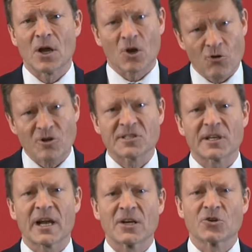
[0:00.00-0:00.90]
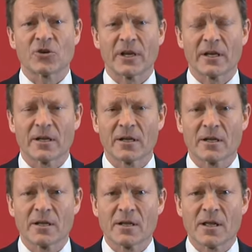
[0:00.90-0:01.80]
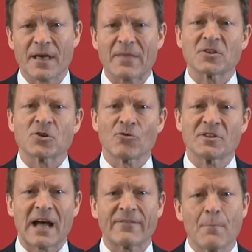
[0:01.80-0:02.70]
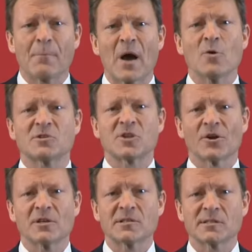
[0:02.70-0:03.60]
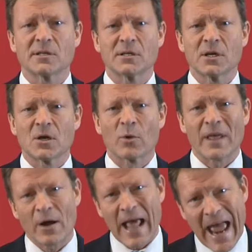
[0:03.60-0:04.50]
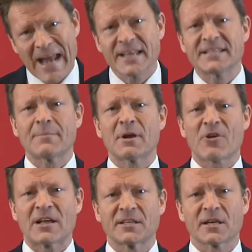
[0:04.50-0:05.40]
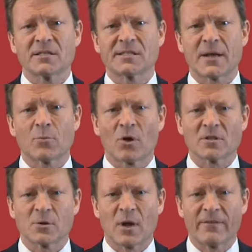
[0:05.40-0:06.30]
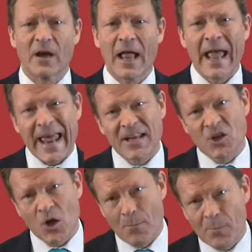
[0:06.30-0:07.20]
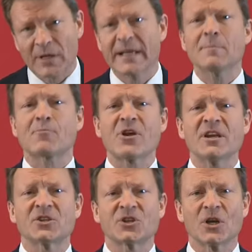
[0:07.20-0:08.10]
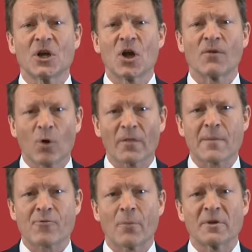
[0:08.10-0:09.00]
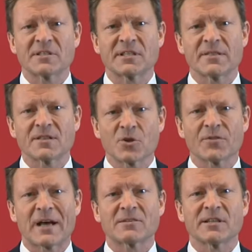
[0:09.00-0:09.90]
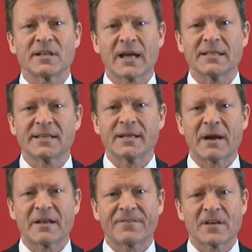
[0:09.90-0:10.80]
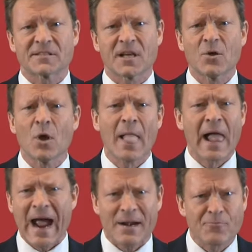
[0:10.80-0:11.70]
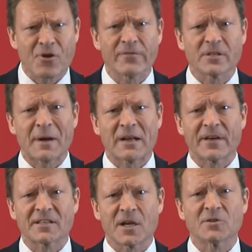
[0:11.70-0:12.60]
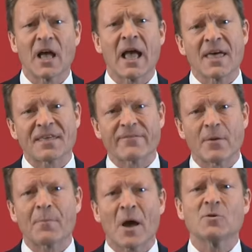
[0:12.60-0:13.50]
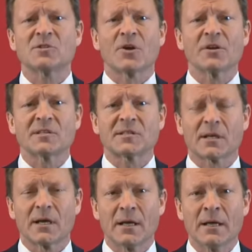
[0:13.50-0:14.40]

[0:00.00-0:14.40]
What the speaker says: across the country that the Tories have imposed on us without any democratic consent whatsoever, in complete breach of what they promised in the 2019 manifesto and previous manifestos. They've imposed on us